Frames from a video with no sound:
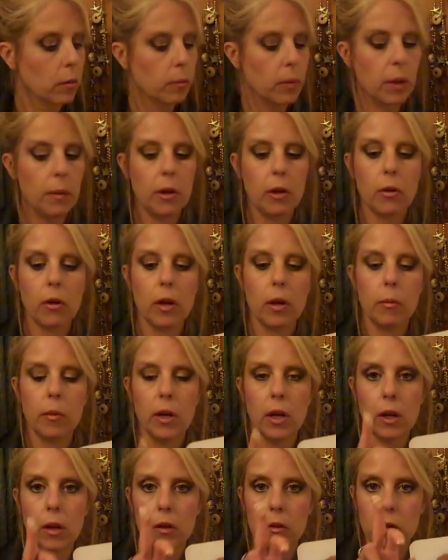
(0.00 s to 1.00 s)
BB cream.
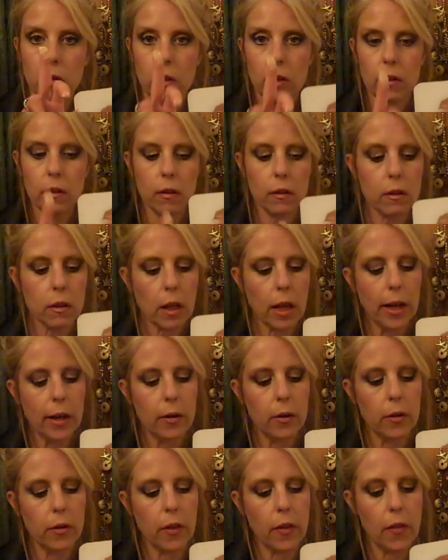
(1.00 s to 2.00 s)
So this is
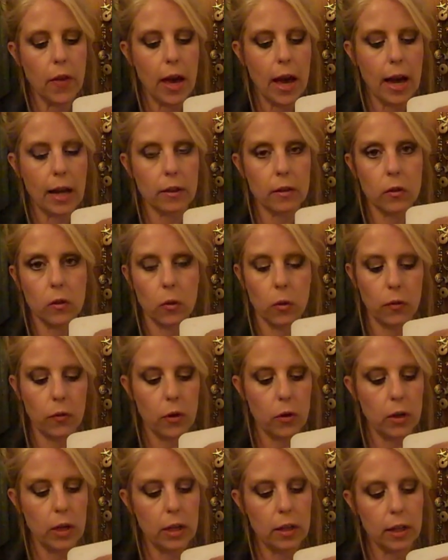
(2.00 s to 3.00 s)
lighter than that. So if
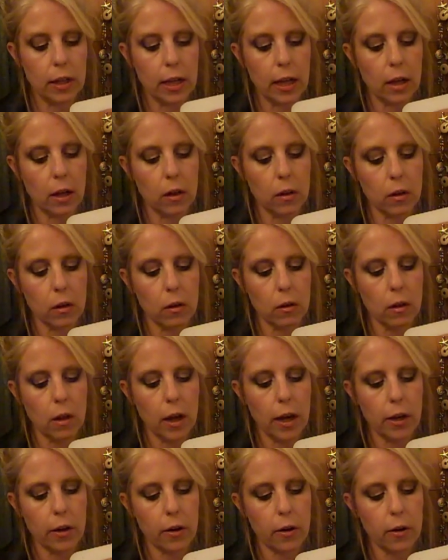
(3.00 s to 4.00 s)
you need to get a little
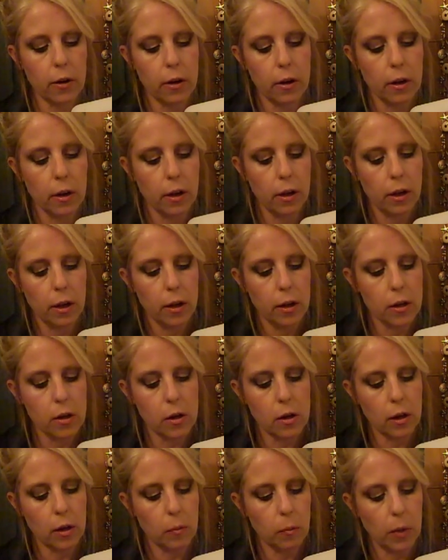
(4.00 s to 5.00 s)
lighter, you
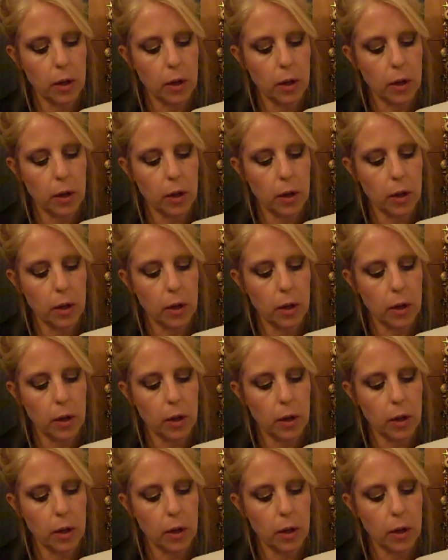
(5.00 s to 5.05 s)
can